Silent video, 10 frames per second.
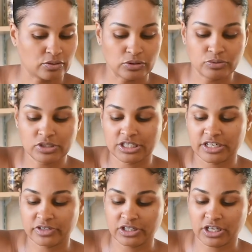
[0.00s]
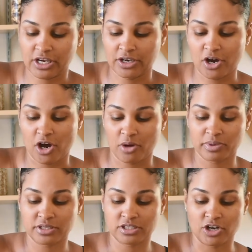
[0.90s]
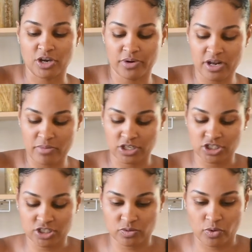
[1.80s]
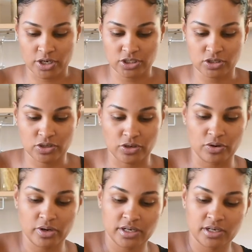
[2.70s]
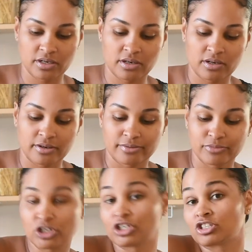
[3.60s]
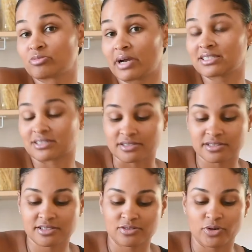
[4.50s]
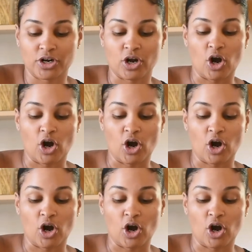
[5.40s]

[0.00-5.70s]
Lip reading: loosen everything up. So you pretty much just want to cook your spices. We're gonna